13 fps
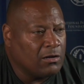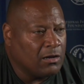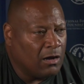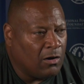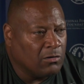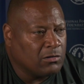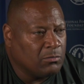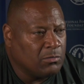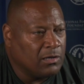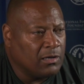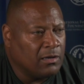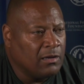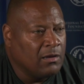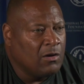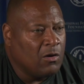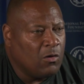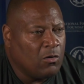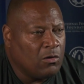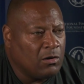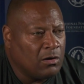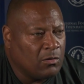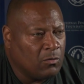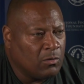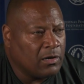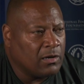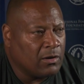ultimate or
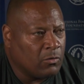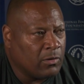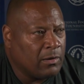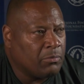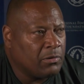one of the great